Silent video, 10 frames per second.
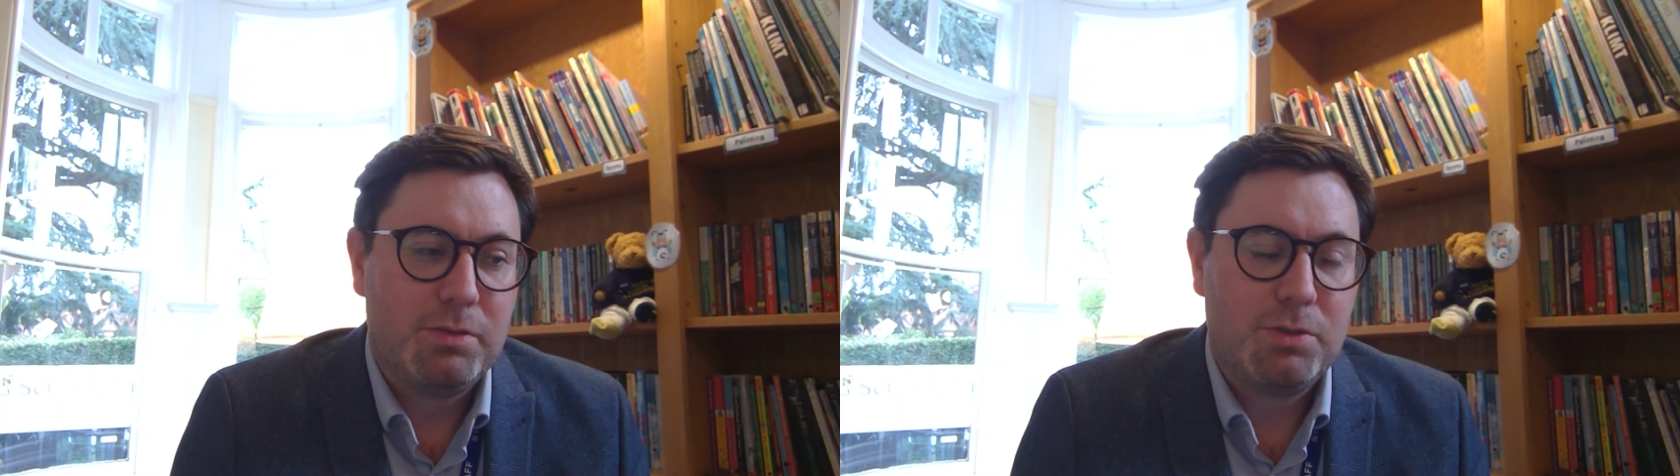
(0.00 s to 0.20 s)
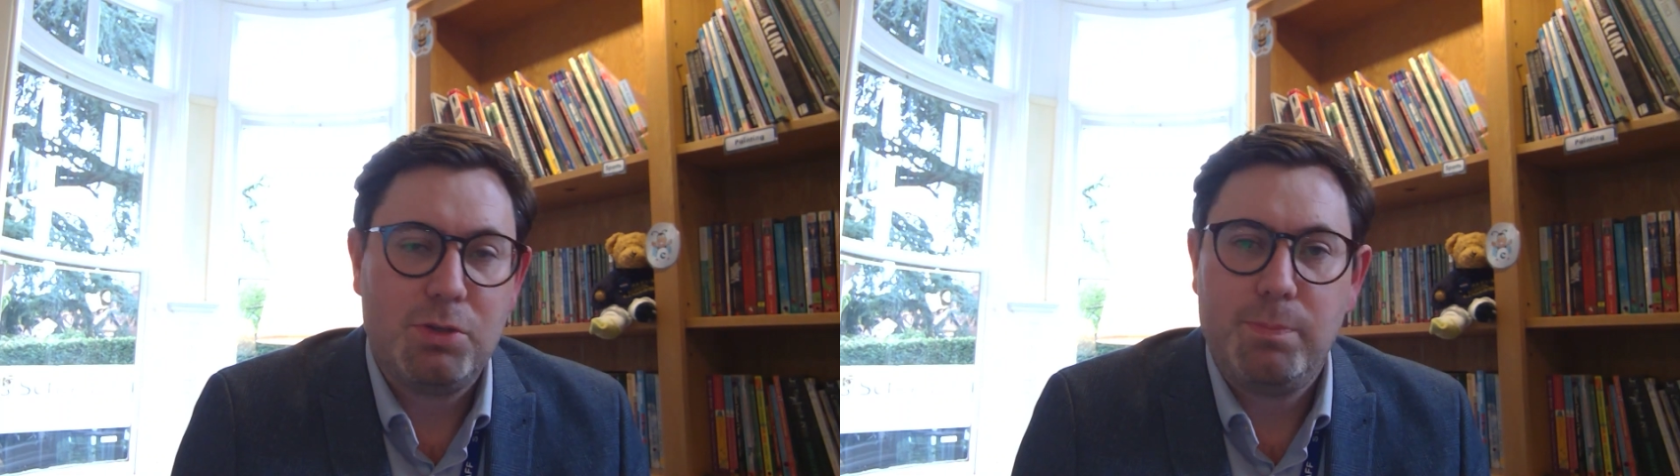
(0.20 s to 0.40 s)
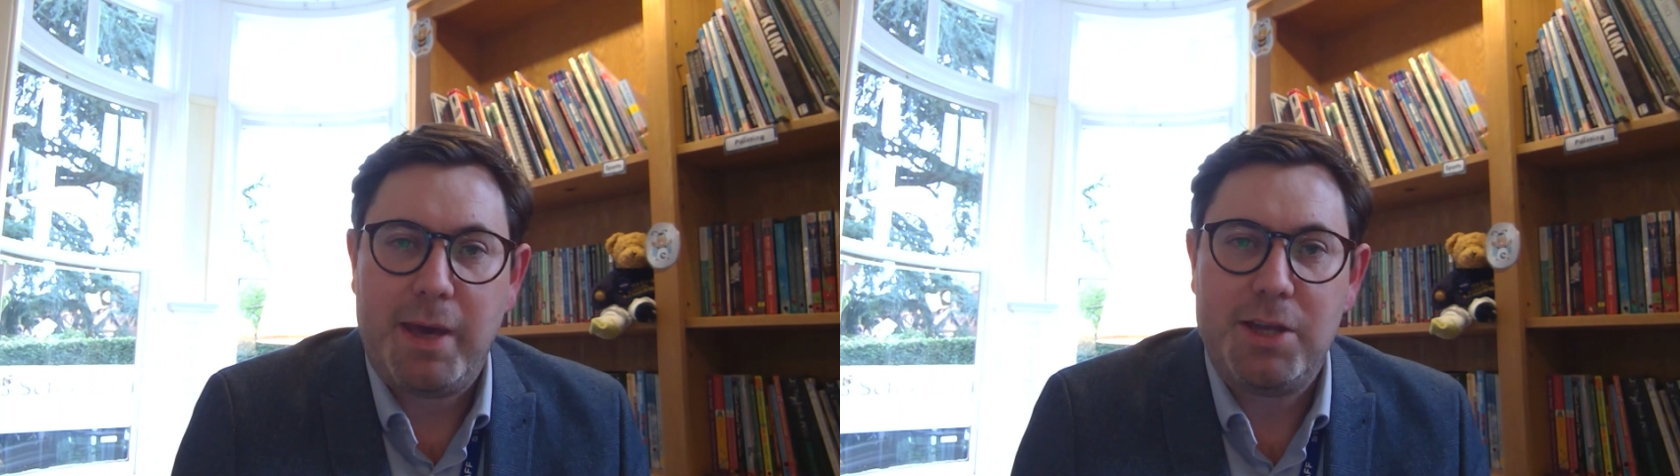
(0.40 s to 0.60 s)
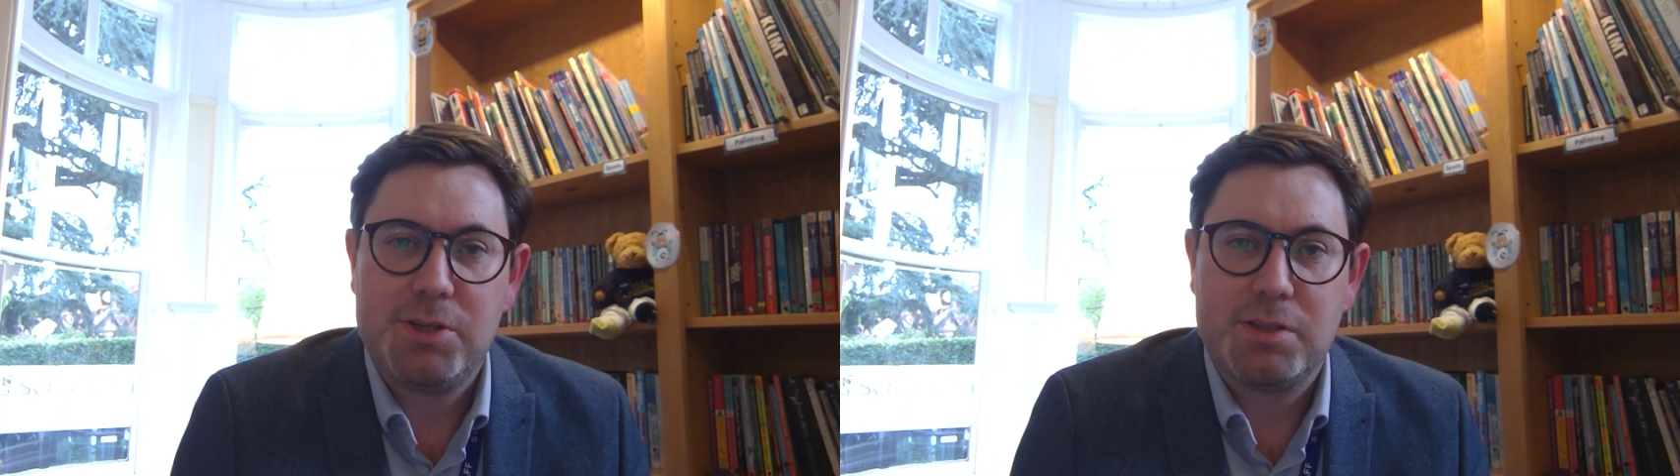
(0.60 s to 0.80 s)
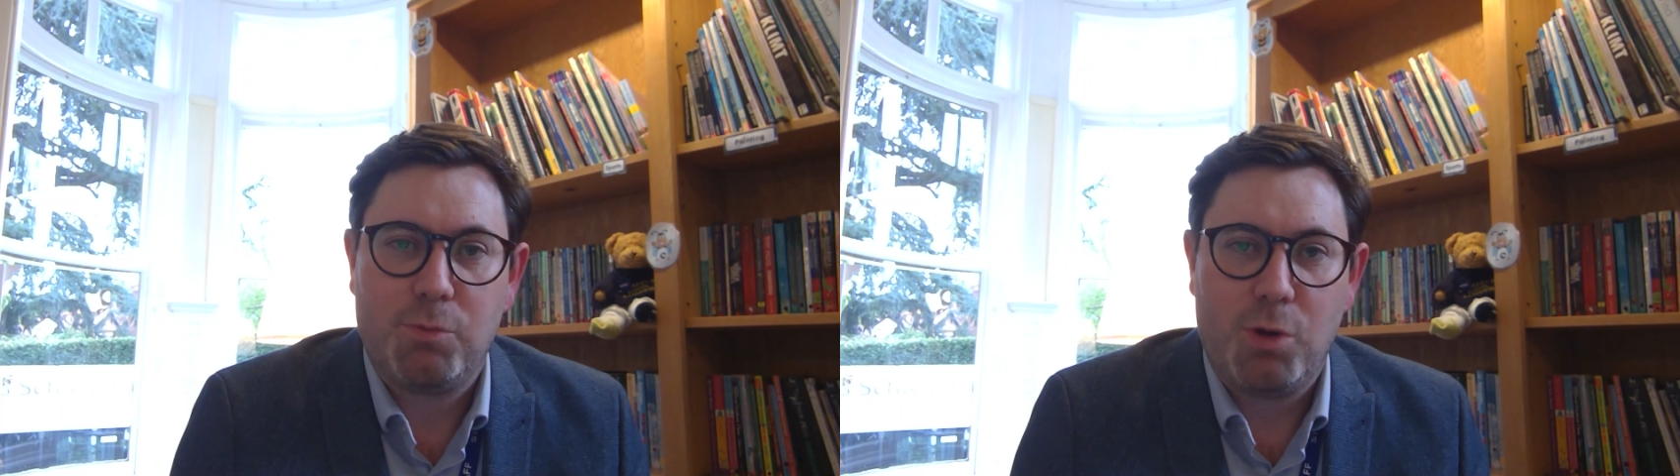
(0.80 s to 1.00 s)
two
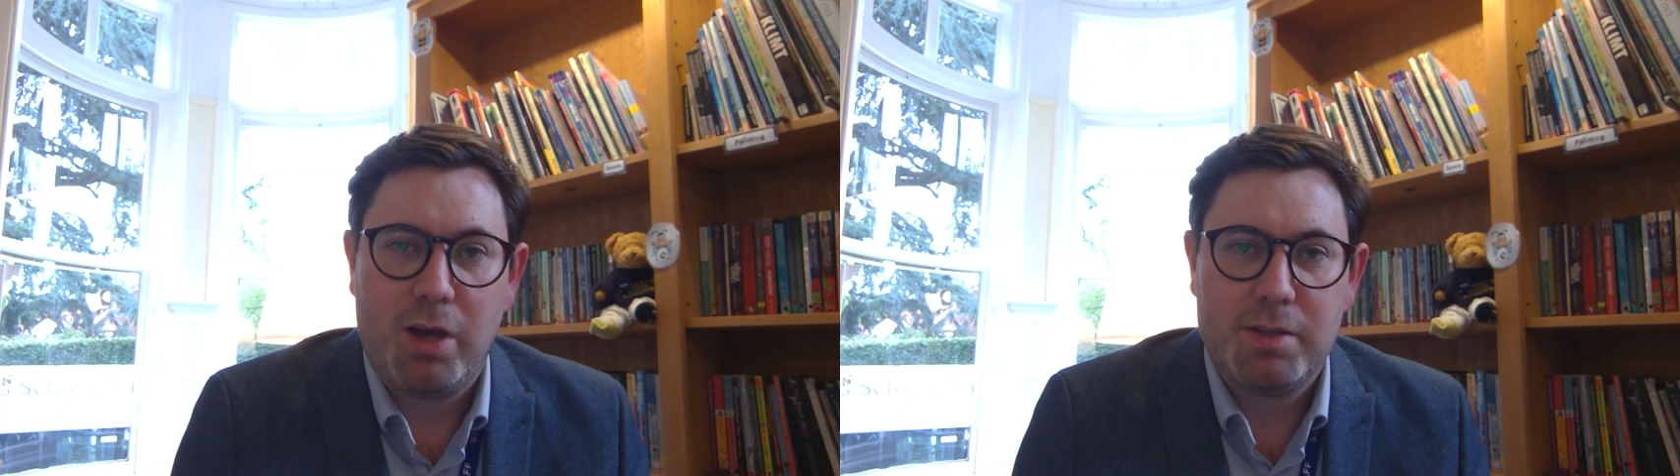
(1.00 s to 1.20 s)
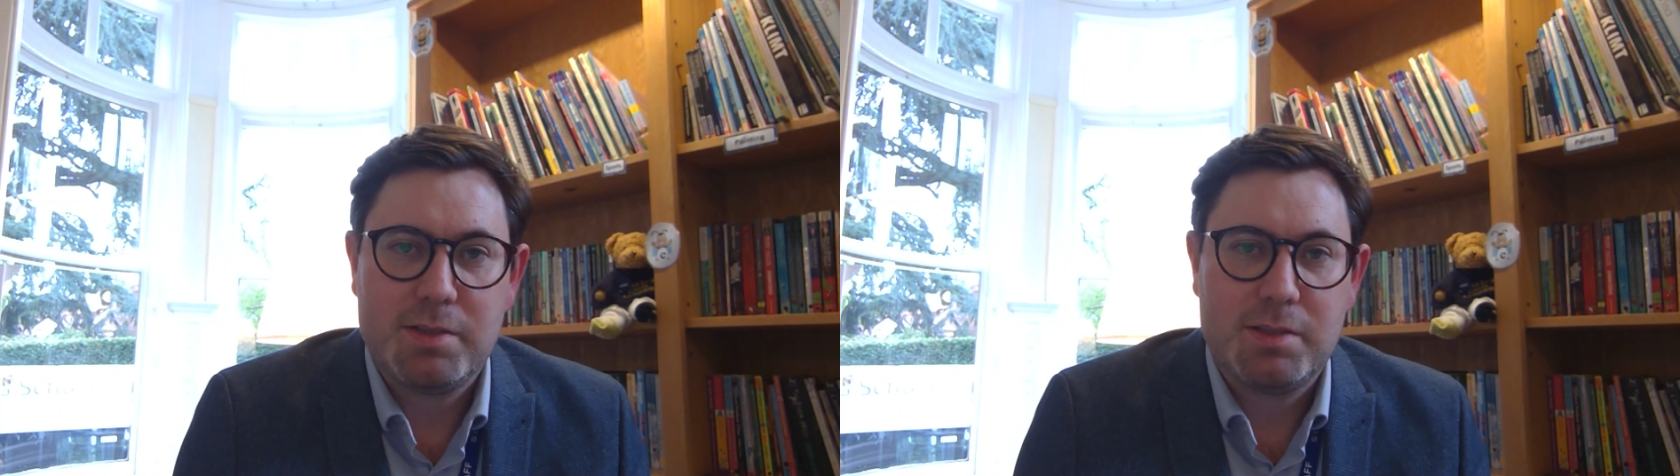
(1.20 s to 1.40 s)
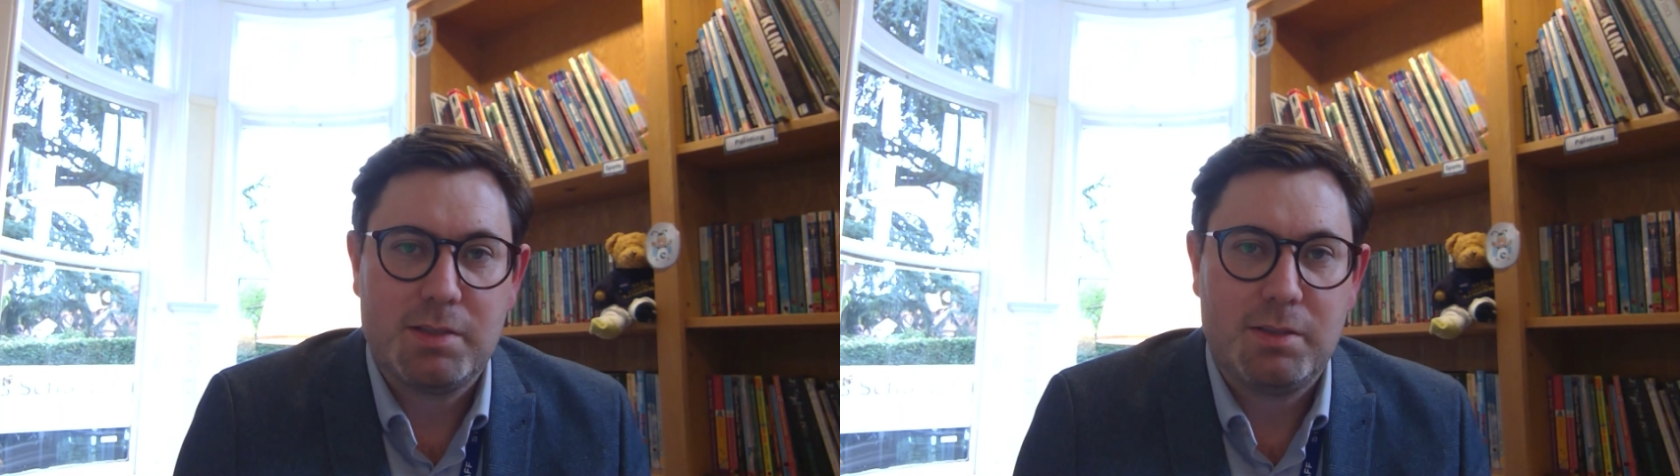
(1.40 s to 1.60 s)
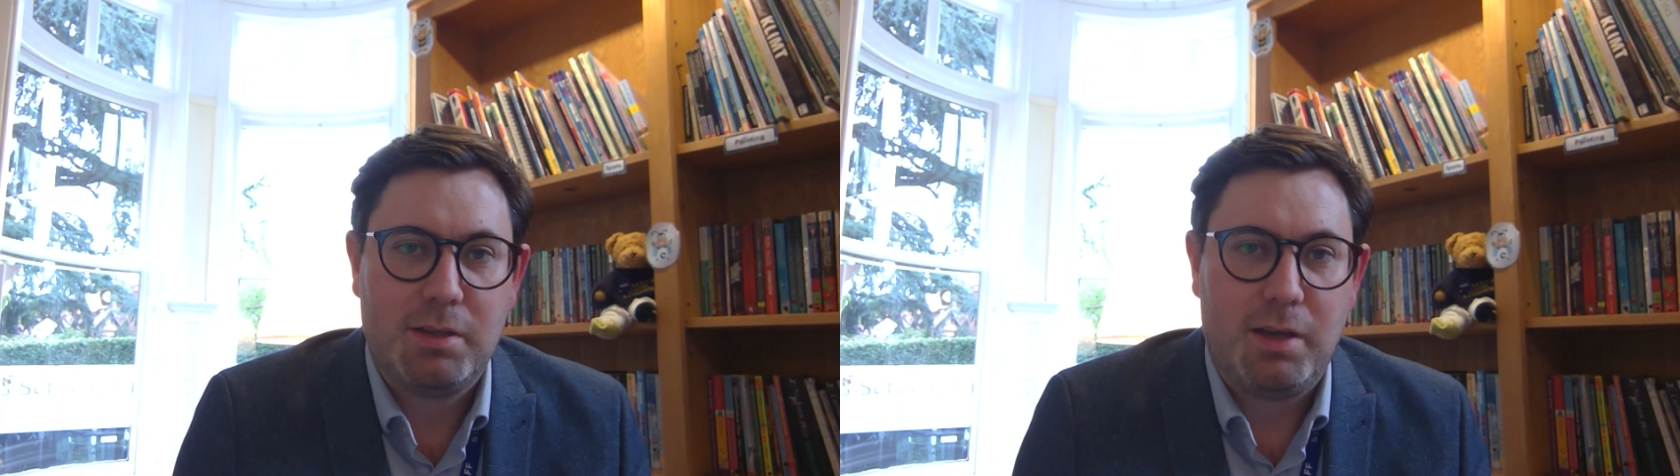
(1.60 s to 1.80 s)
pages of words